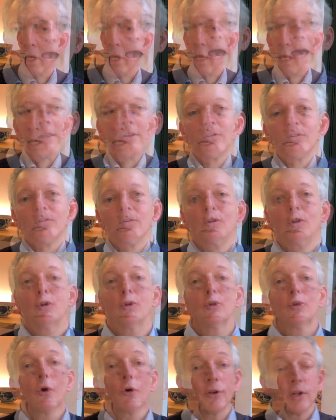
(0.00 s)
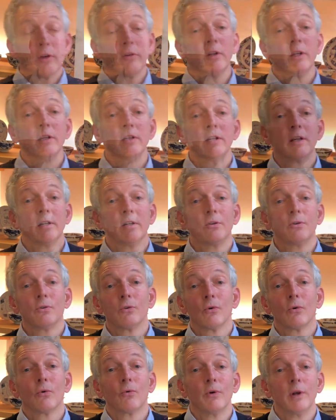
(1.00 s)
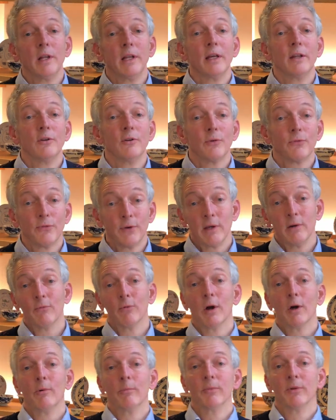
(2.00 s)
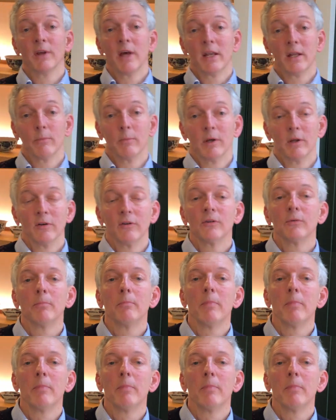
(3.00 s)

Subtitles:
And not only did Aurelian defeat Rome's enemies,